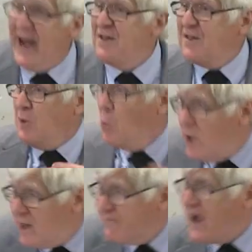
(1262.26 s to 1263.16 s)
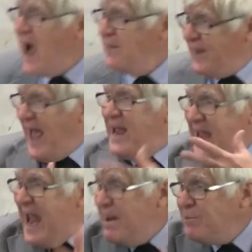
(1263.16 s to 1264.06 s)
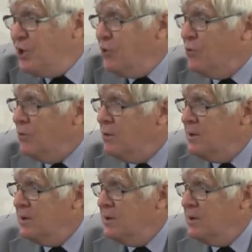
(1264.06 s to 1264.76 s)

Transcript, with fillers: and it's the will of God that I came to you.